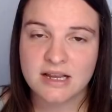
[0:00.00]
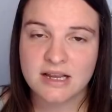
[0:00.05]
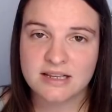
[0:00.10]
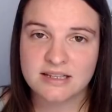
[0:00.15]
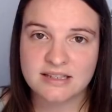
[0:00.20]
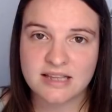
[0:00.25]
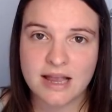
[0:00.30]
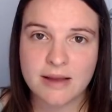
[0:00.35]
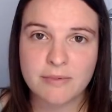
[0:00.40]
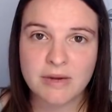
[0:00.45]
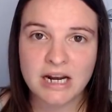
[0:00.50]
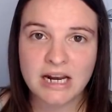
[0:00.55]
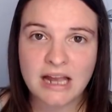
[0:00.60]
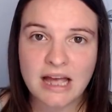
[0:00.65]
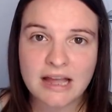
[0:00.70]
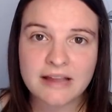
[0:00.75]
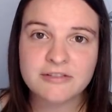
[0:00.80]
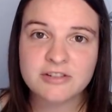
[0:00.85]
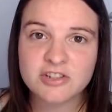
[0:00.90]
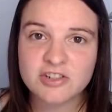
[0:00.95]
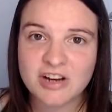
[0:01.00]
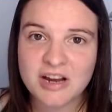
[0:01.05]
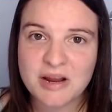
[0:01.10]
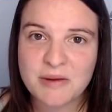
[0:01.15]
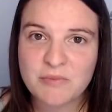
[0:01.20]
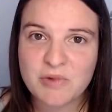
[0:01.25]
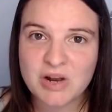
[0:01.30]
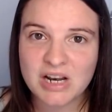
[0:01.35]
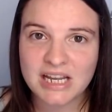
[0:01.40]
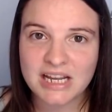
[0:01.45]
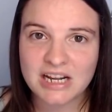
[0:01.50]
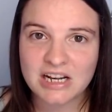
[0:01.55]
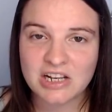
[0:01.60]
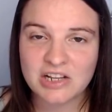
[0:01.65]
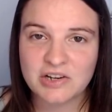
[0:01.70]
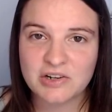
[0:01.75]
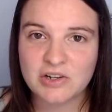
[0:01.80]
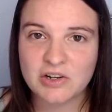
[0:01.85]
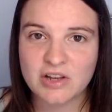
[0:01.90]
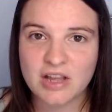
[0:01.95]
So my live stream will
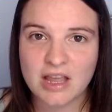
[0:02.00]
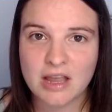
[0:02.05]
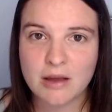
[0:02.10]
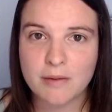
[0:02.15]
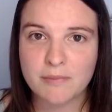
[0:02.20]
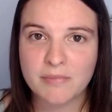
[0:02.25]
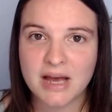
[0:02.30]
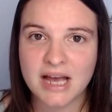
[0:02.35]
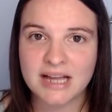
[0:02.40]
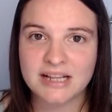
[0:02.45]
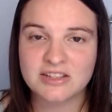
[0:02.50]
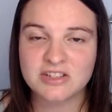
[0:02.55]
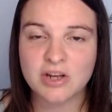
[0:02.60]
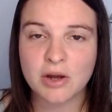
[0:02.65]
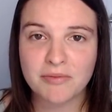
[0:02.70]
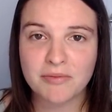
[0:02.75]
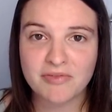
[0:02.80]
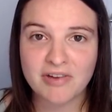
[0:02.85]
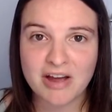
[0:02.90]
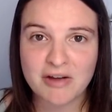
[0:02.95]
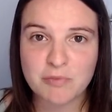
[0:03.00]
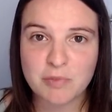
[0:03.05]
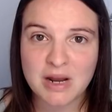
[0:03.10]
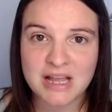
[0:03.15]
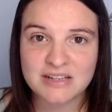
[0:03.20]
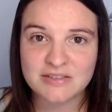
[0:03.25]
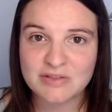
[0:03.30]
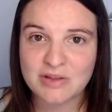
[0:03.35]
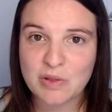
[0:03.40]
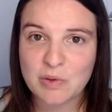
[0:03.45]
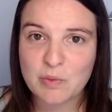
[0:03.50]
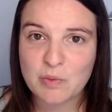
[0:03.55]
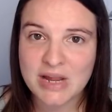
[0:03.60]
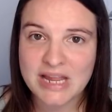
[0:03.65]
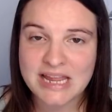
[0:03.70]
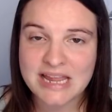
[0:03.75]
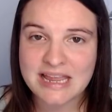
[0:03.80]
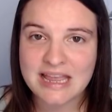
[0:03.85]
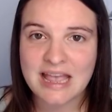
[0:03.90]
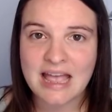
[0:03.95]
include looking at my top 5 players for the
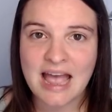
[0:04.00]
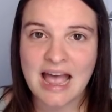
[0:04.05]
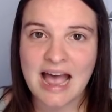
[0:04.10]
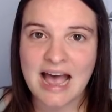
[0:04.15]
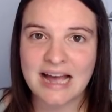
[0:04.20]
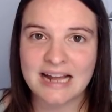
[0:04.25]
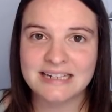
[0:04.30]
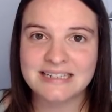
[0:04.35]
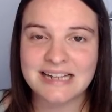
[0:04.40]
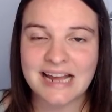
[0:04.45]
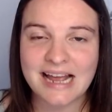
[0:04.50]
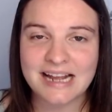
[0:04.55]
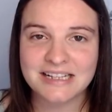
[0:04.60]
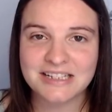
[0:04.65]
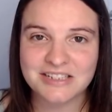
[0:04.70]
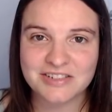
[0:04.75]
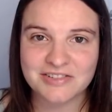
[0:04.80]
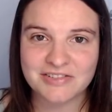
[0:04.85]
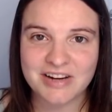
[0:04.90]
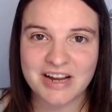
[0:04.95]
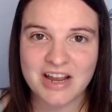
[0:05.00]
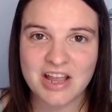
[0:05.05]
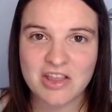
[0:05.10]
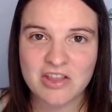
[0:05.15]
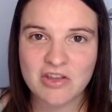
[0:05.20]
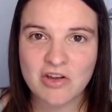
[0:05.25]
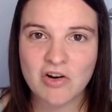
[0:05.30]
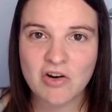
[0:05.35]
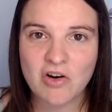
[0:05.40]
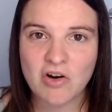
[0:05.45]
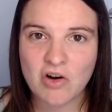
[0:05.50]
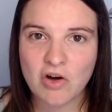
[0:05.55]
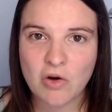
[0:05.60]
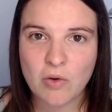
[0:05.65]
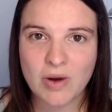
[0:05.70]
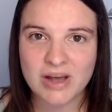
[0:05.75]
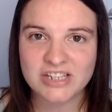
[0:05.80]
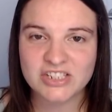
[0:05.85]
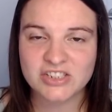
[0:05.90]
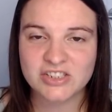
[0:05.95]
week and answering your
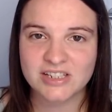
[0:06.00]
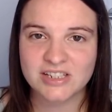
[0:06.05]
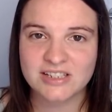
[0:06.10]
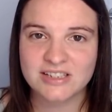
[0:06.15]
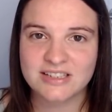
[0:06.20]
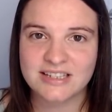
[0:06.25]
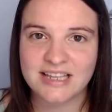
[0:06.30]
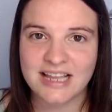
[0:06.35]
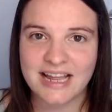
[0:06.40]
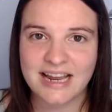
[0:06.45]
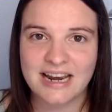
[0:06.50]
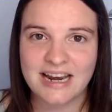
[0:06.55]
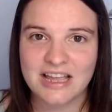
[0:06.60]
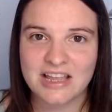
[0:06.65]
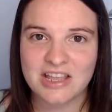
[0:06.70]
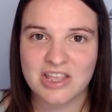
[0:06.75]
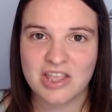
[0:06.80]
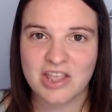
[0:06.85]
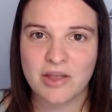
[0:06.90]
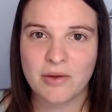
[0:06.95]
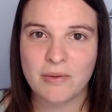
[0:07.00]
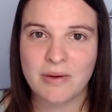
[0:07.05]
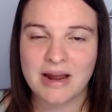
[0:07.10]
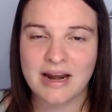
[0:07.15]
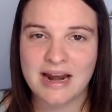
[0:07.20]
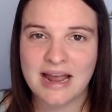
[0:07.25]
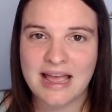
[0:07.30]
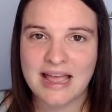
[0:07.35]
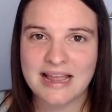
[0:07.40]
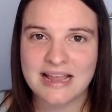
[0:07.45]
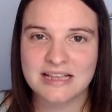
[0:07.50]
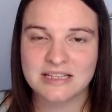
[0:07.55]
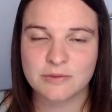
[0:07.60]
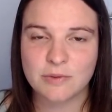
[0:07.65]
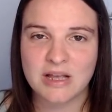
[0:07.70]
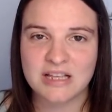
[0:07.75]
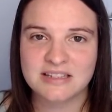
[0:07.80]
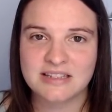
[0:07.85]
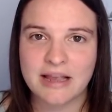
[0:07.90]
questions in a Q&A as well.